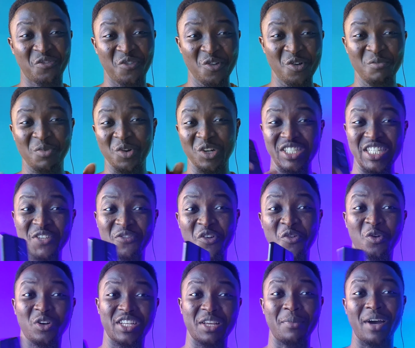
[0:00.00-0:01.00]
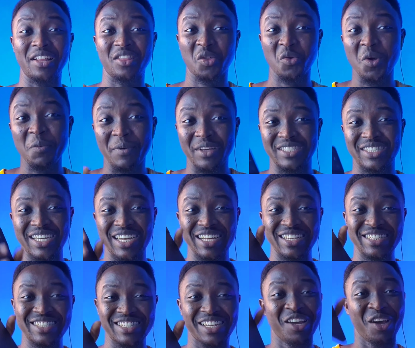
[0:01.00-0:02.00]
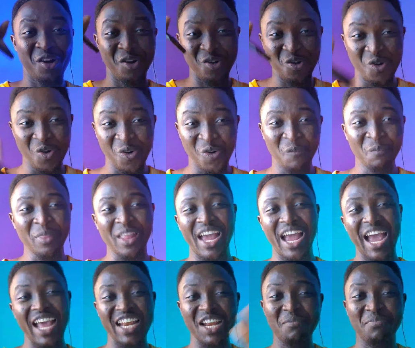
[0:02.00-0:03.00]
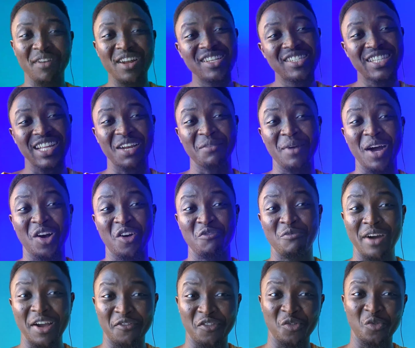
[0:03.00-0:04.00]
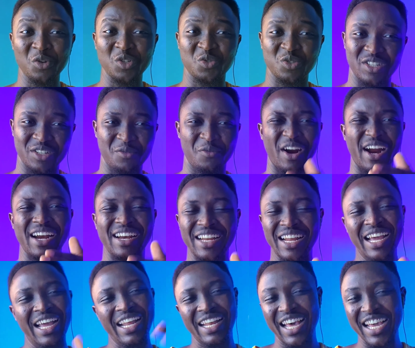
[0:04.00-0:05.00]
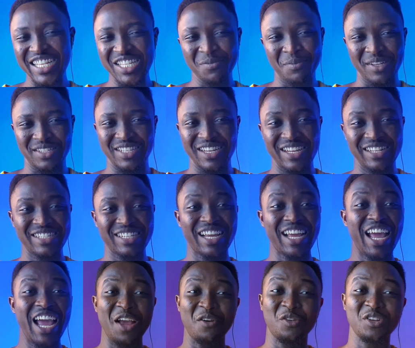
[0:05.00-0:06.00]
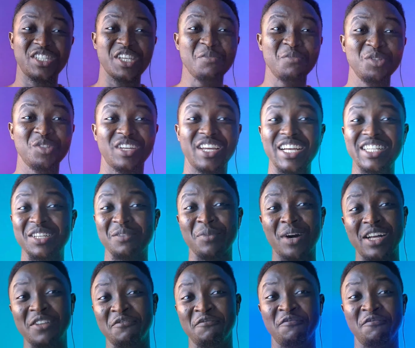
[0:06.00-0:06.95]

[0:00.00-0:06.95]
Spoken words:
phone because his phone was about 3% low, and he placed it at the back of my phone, which was around 90%, and was able to get about